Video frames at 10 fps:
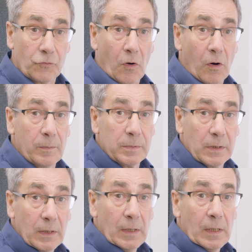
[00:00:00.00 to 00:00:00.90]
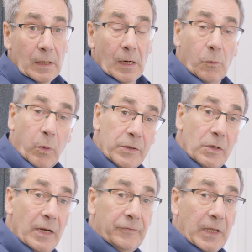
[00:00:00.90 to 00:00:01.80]
dropped, when
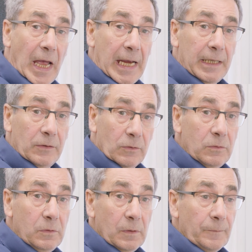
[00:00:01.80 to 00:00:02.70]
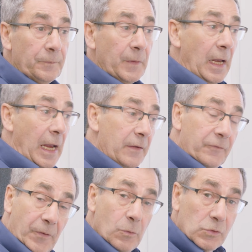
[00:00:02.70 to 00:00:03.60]
you lift the handle,
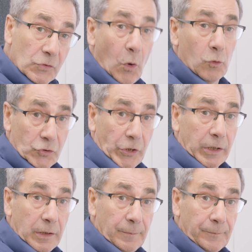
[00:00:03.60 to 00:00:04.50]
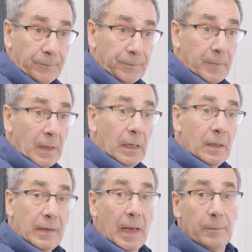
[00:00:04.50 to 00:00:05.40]
it feels notchy.
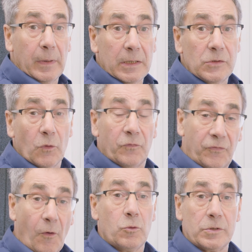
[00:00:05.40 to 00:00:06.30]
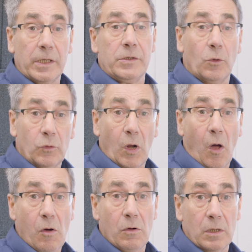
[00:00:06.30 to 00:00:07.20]
That means you're forcing your
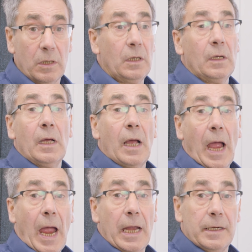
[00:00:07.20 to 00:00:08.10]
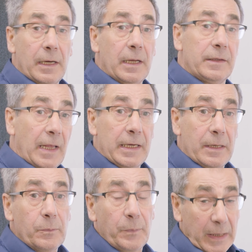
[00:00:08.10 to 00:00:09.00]
lock, and then
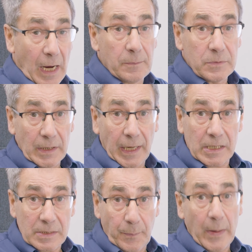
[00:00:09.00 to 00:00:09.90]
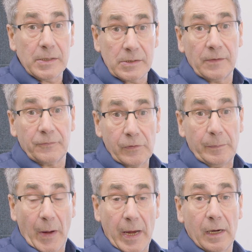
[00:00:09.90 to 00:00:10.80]
it becomes an expensive
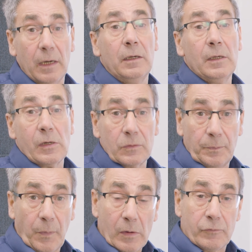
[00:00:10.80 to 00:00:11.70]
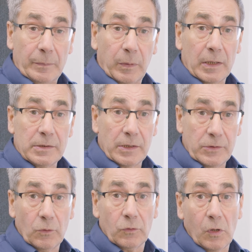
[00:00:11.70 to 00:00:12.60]
repair by
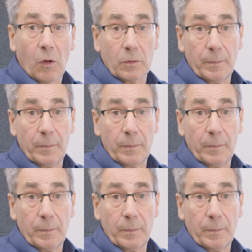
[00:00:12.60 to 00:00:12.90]
replacing your lock